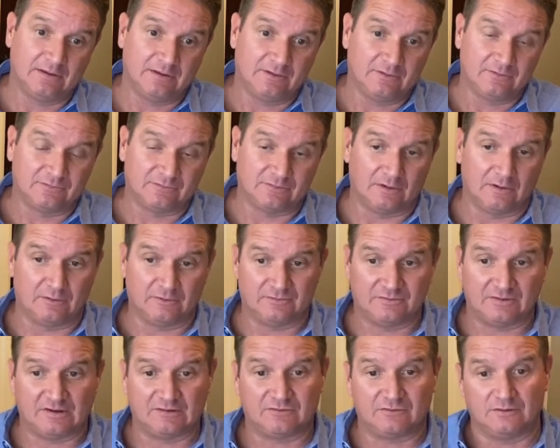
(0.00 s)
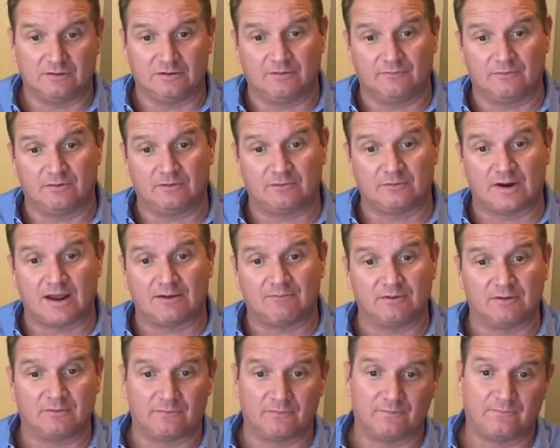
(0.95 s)
So essentially, if you're
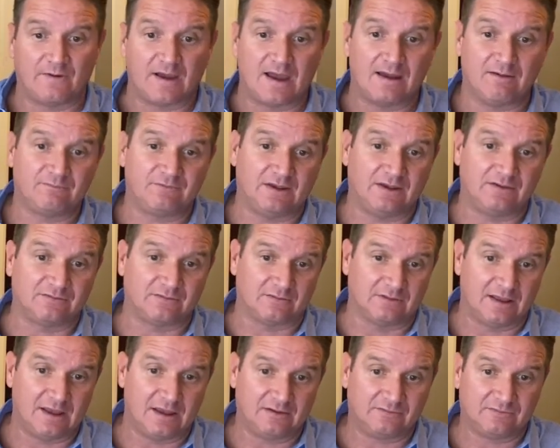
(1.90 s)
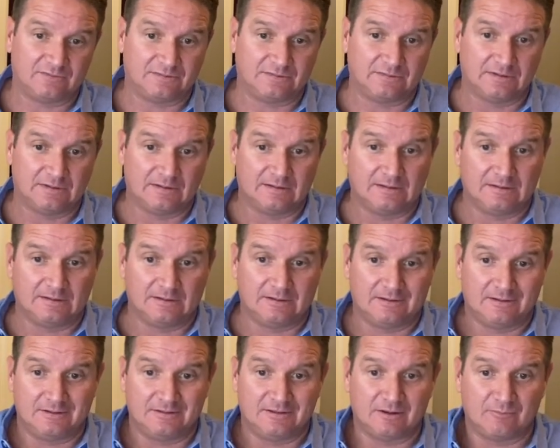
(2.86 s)
traveling for 5 days or less,
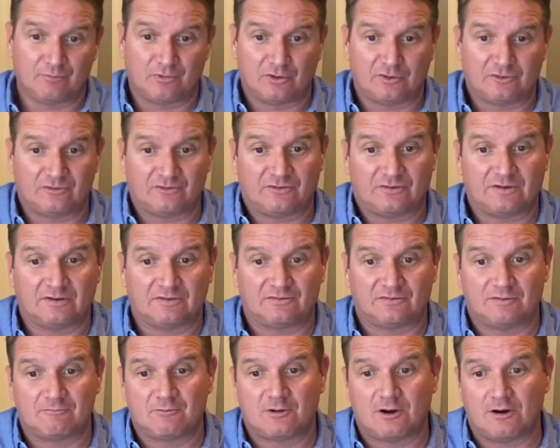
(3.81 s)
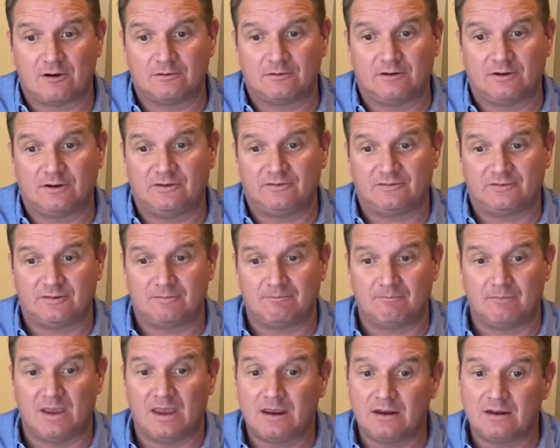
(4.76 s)
then purchasing a SIM card or an eSIM
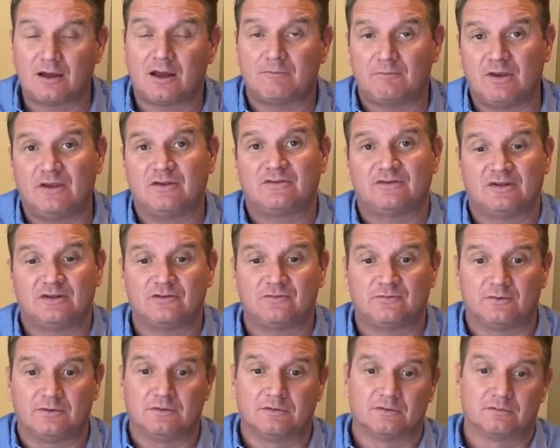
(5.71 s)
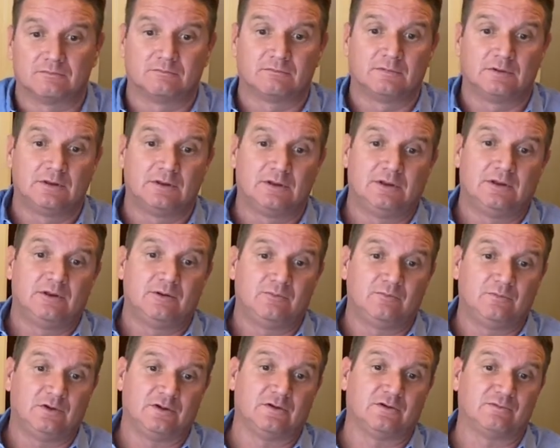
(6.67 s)
may not make sense for you,
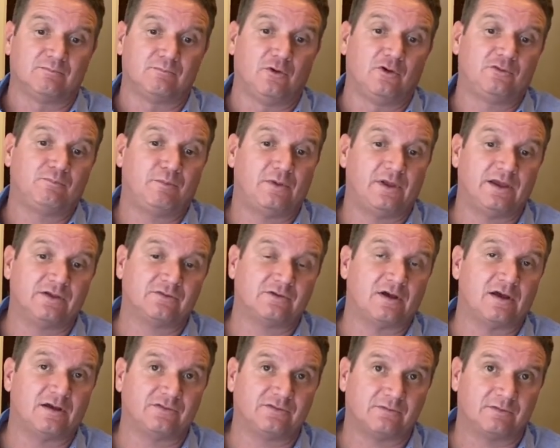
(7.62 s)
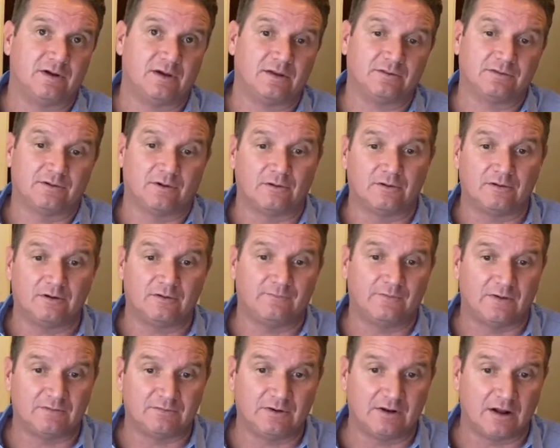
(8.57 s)
because most plans cost around $30 to
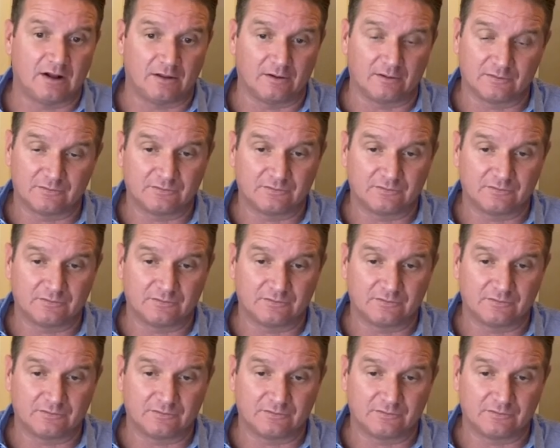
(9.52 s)
$50.